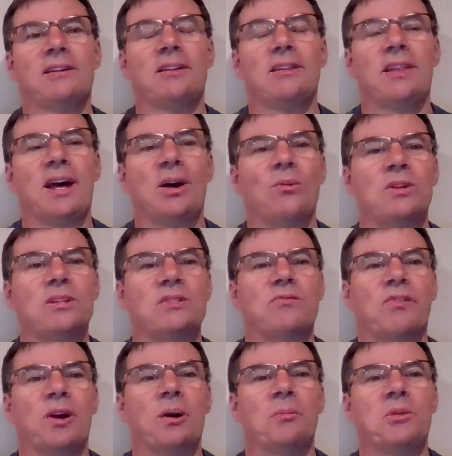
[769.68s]
That was
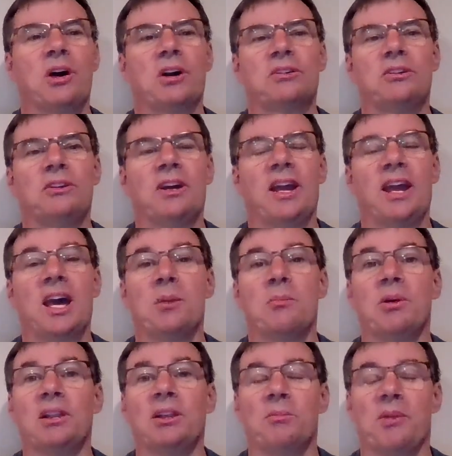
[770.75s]
from Dr. Diana
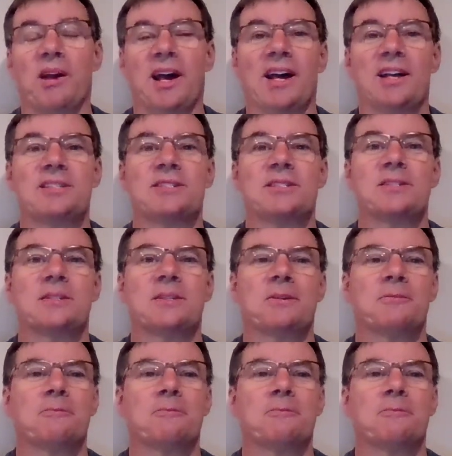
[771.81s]
Butler Bass.